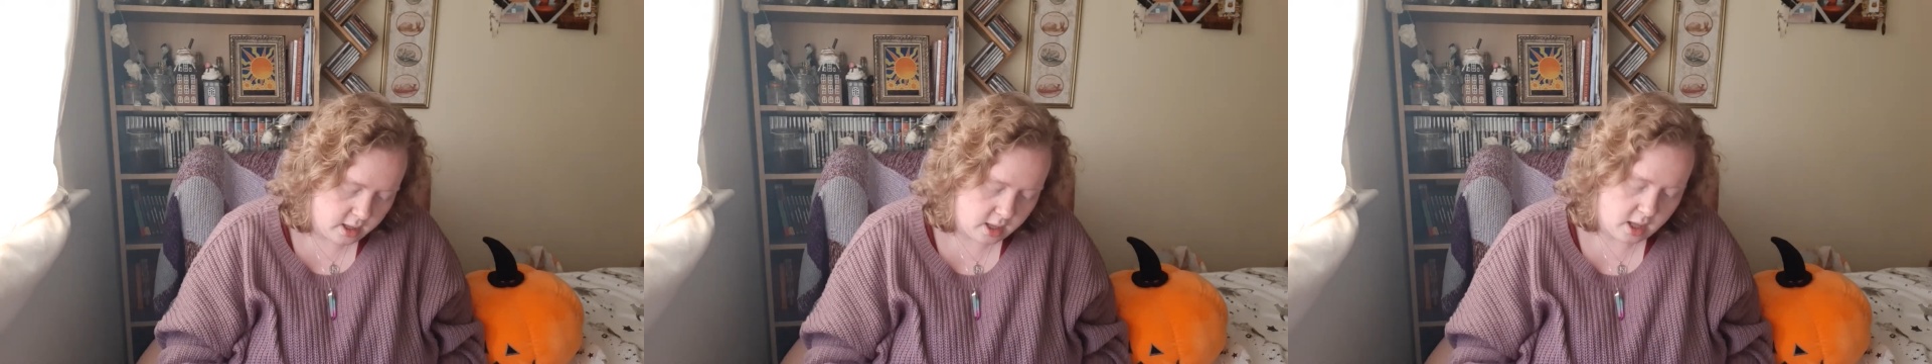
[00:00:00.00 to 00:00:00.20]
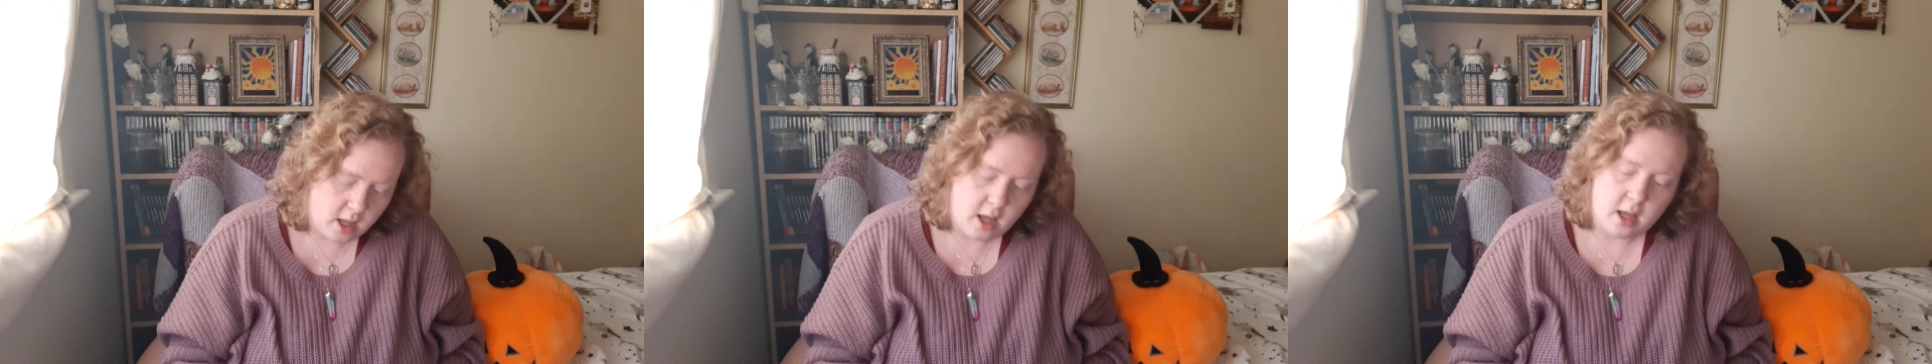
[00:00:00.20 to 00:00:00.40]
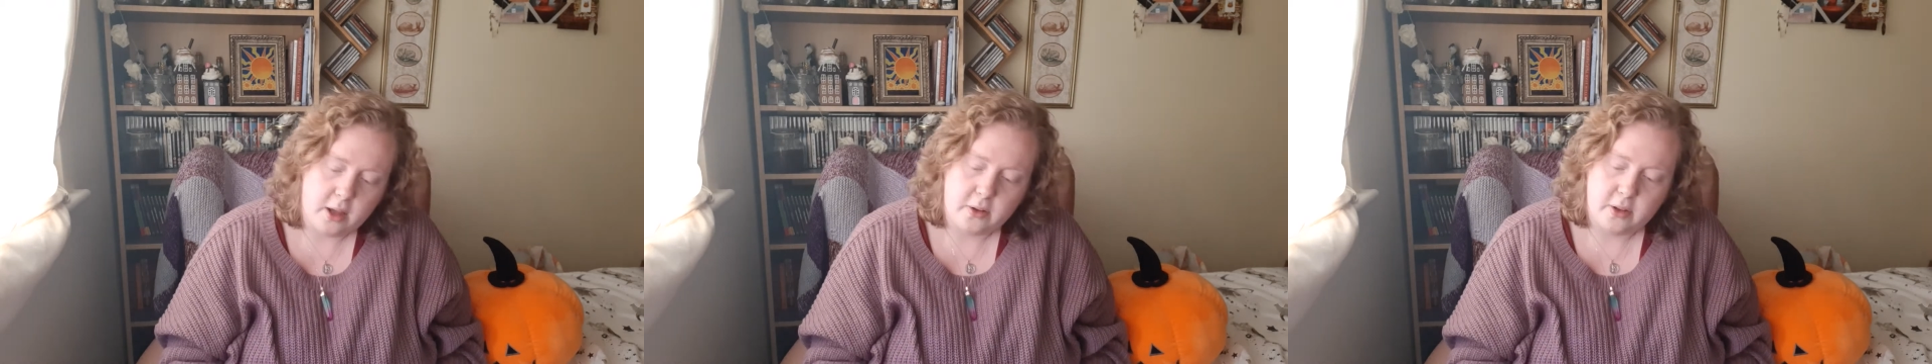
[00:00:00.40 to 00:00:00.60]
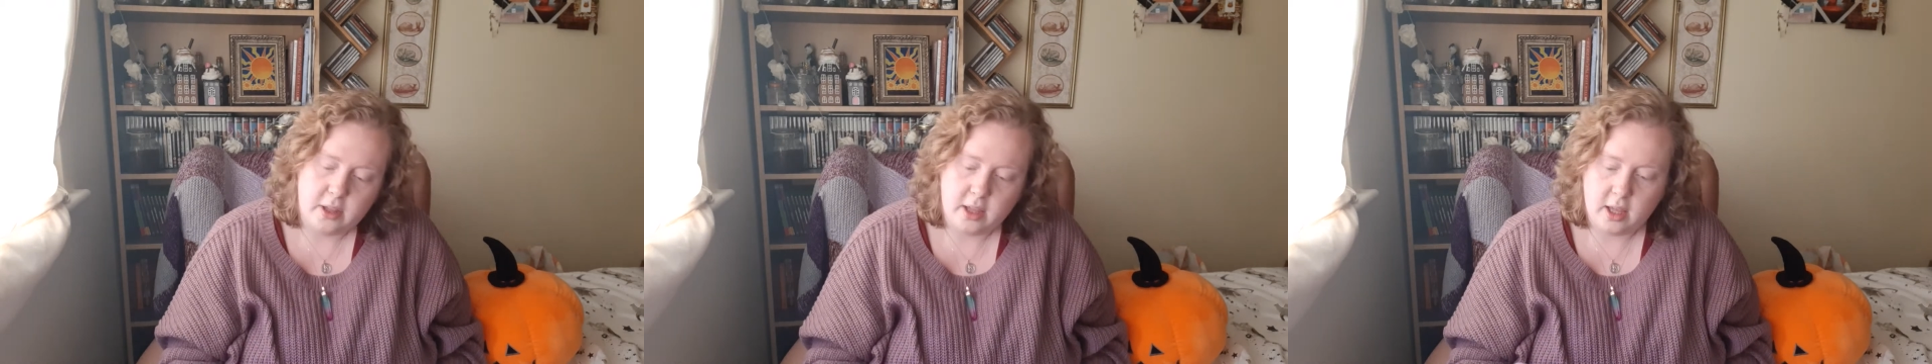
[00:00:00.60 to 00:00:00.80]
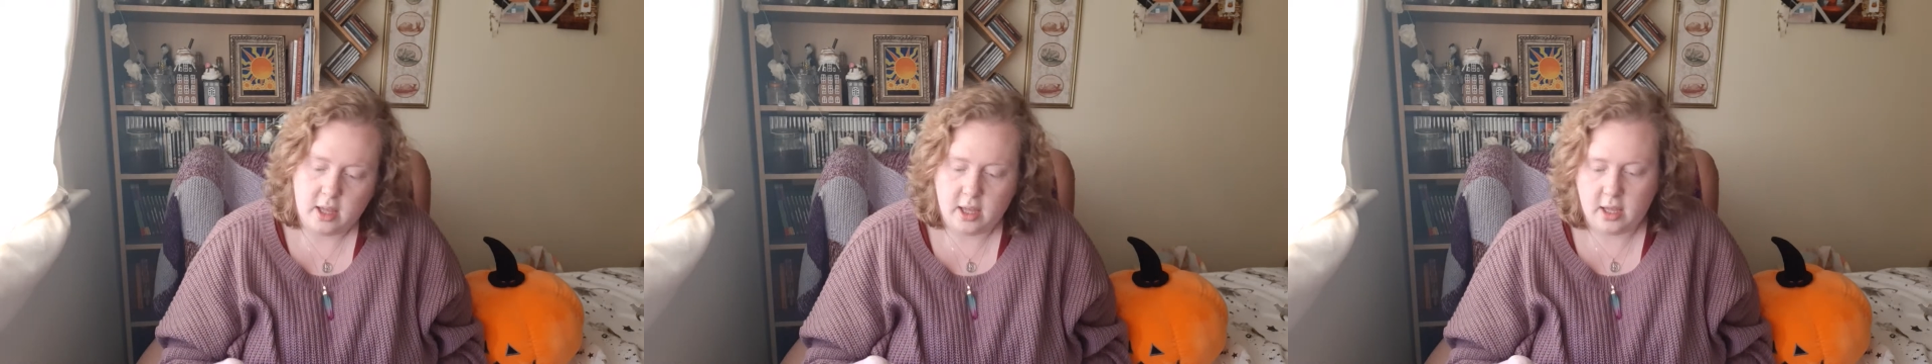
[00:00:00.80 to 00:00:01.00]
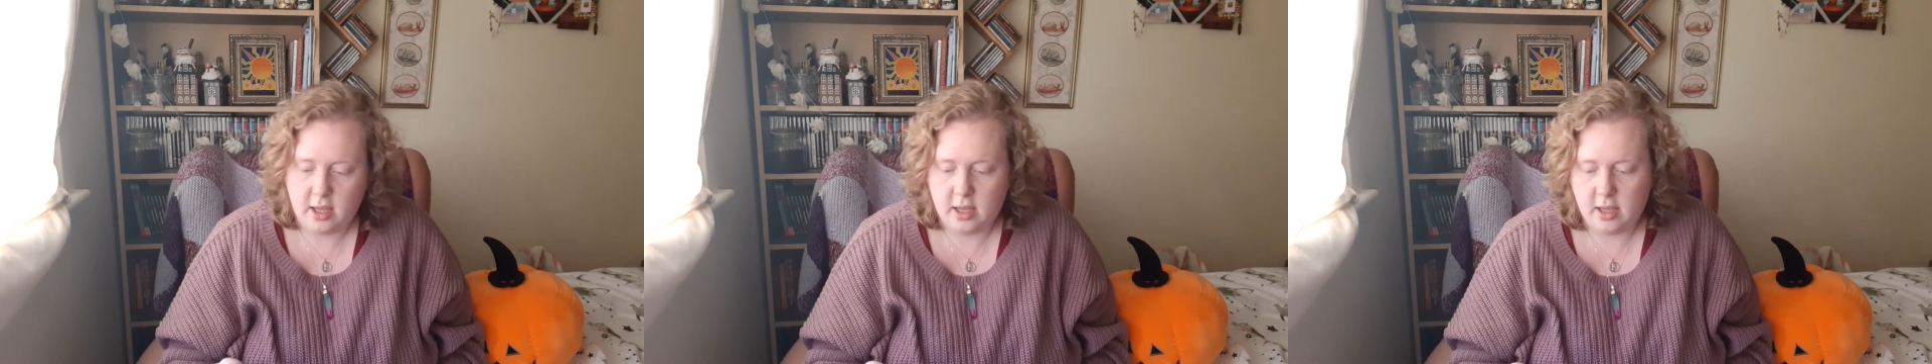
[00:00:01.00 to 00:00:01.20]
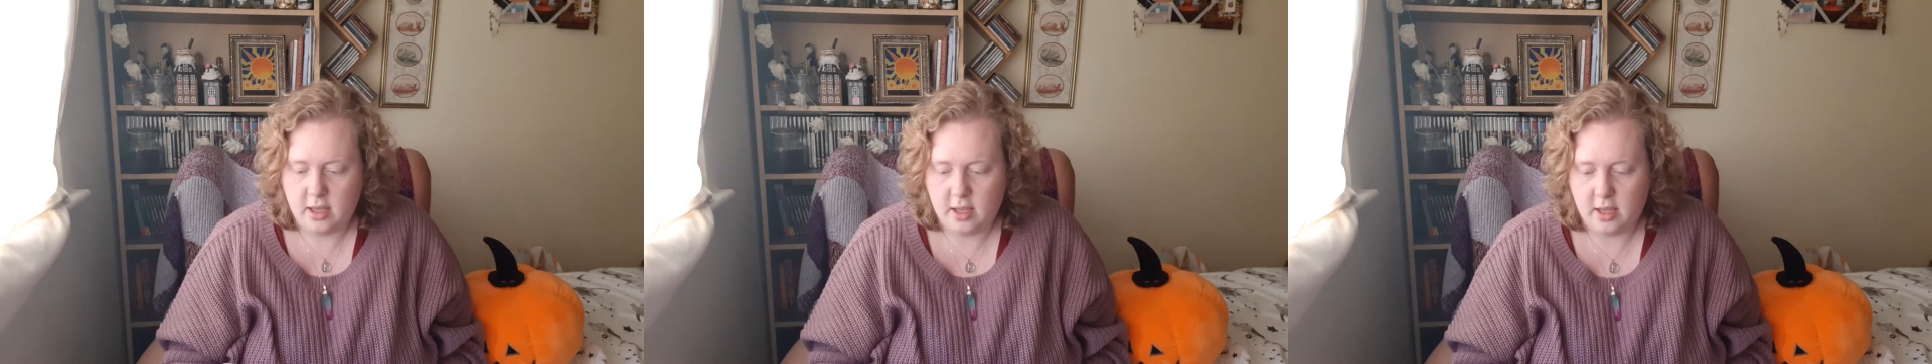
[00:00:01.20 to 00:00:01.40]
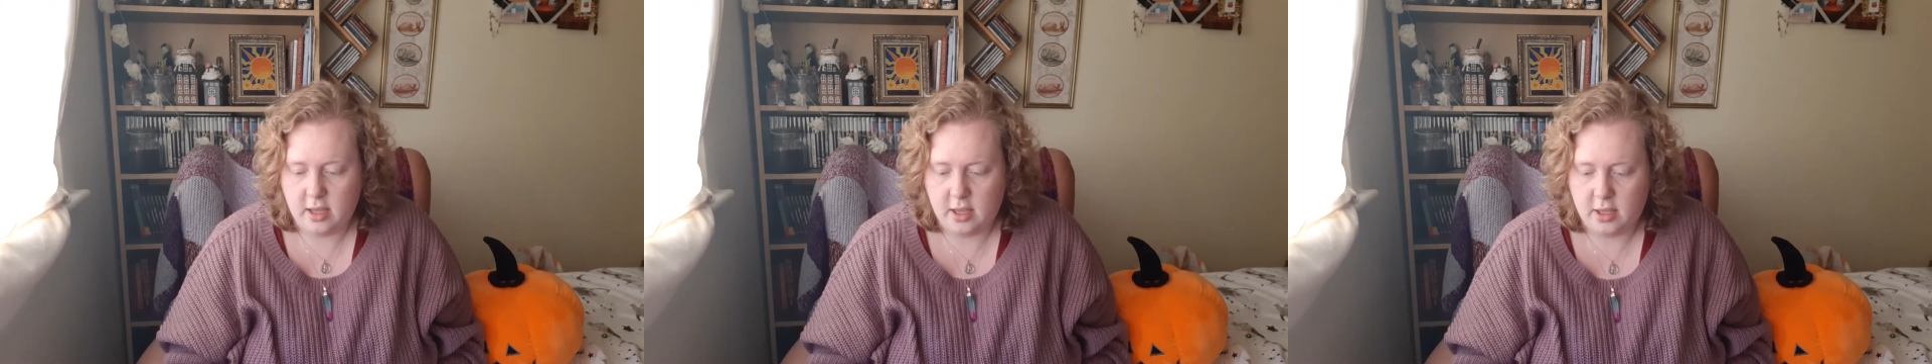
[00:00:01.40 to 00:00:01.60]
Okay,
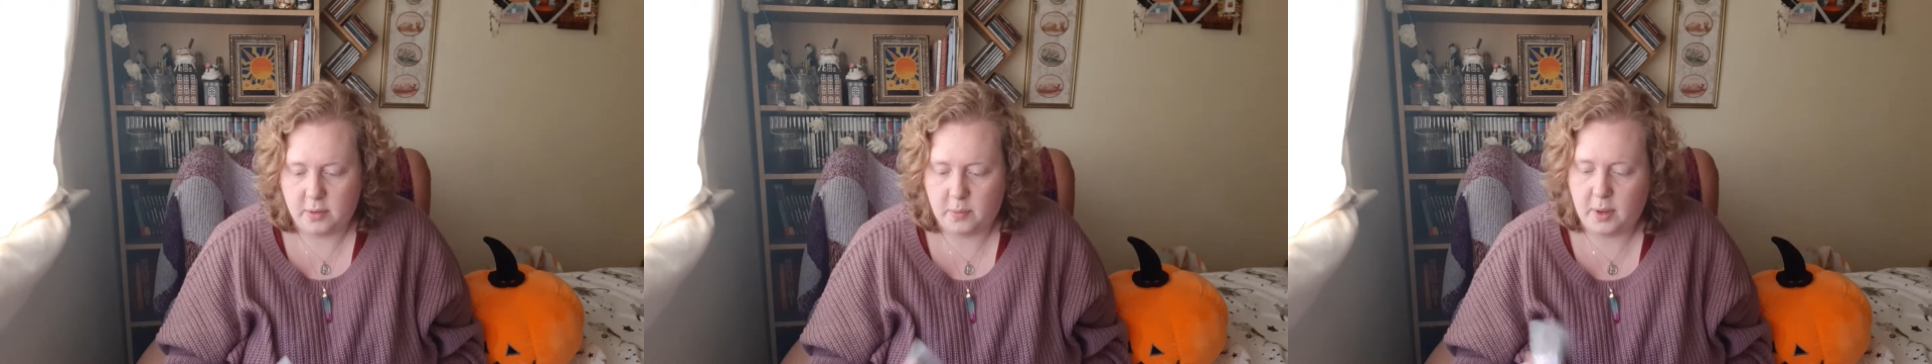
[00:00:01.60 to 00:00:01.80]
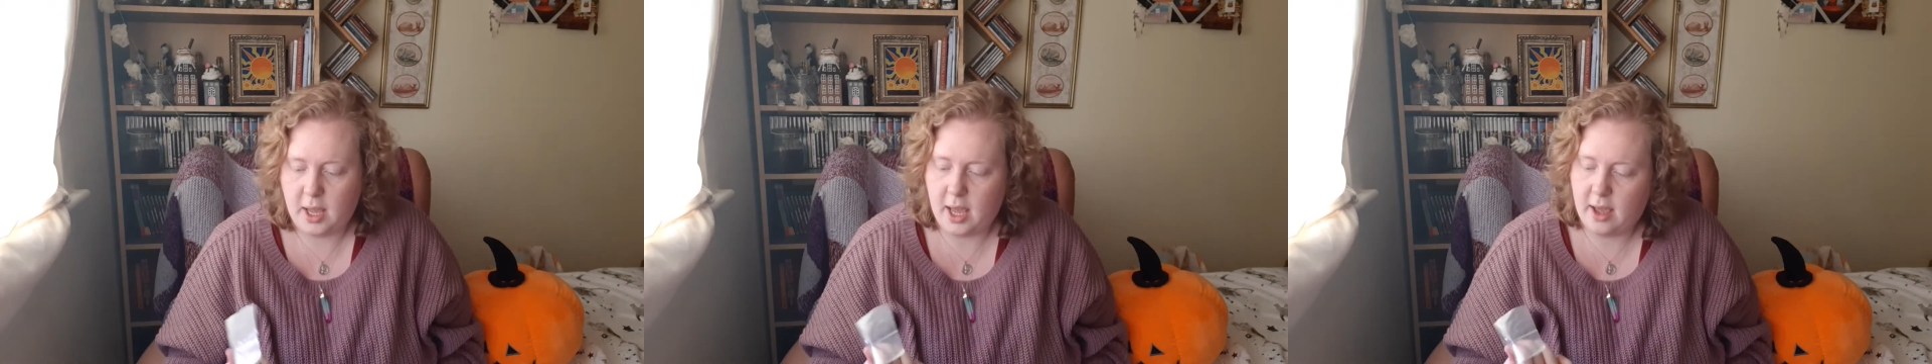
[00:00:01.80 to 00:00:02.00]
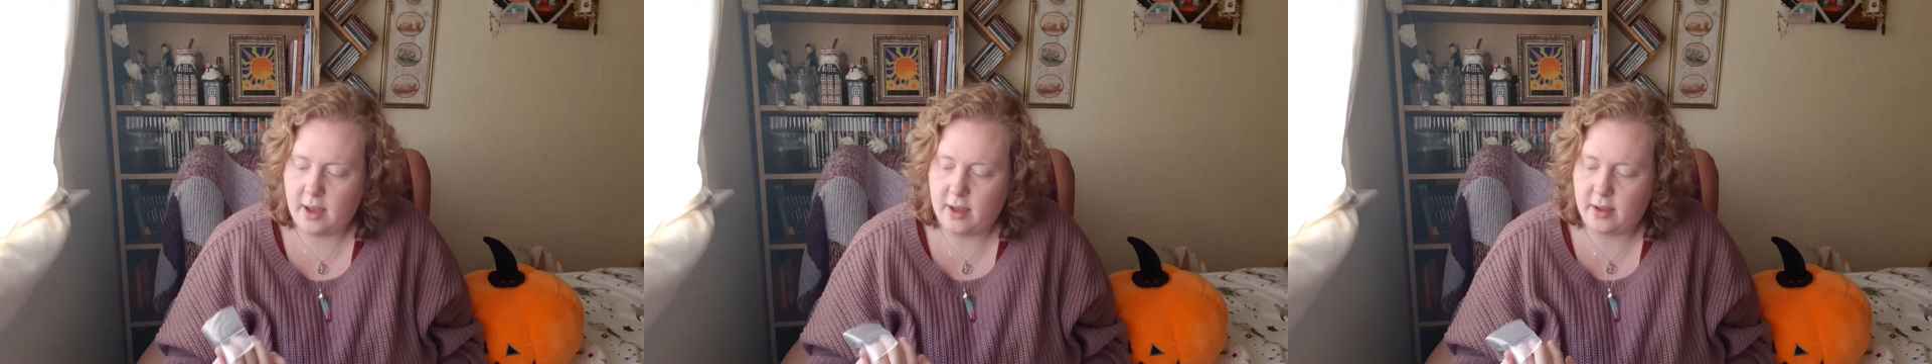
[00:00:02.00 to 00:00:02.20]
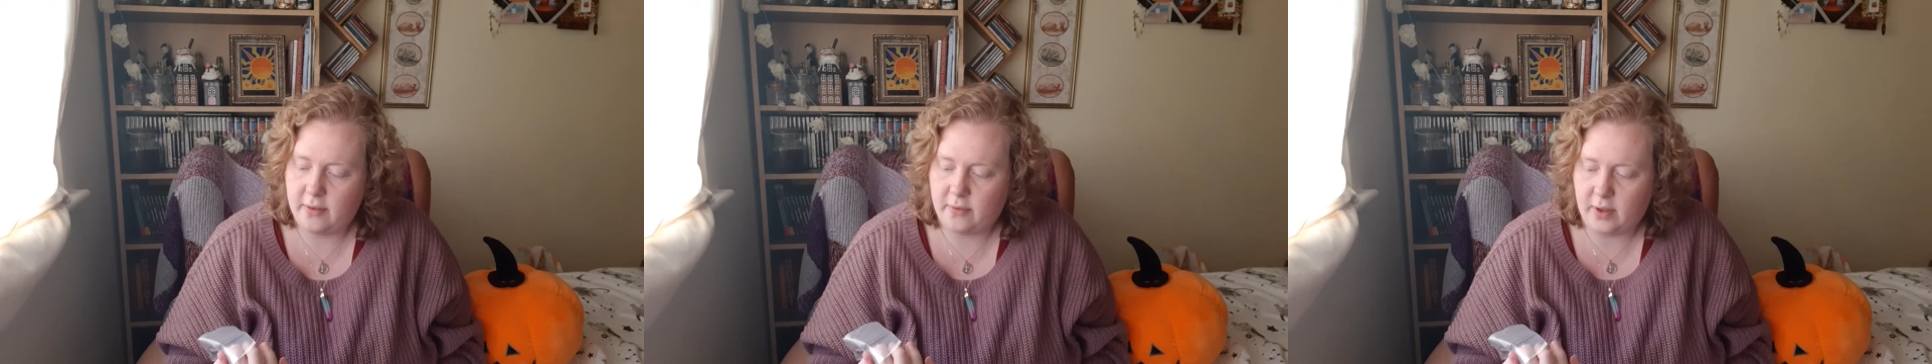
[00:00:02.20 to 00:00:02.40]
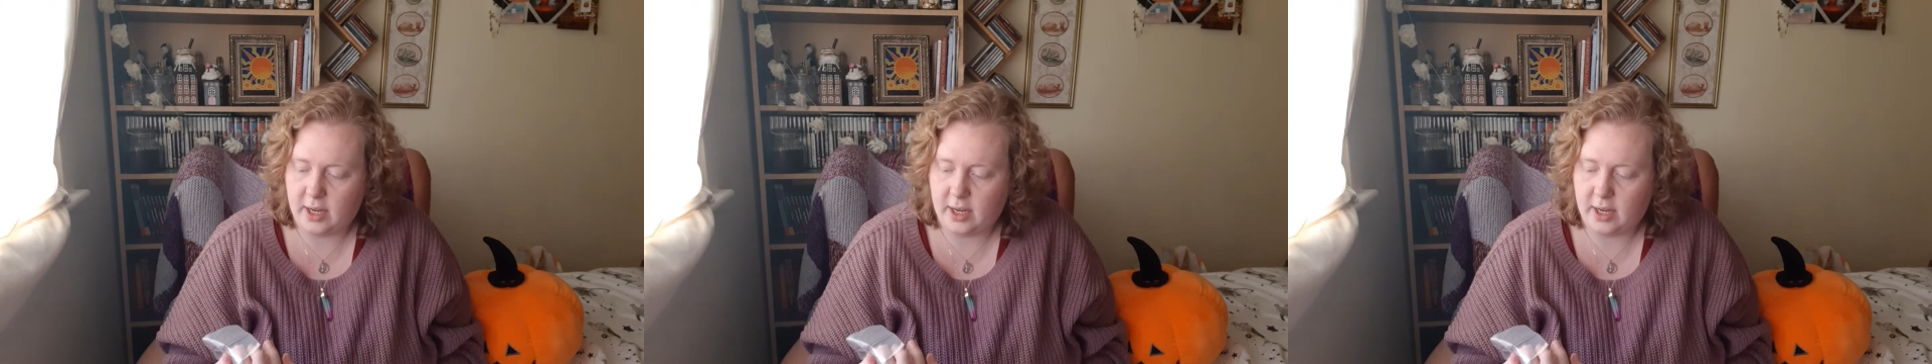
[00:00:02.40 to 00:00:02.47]
we have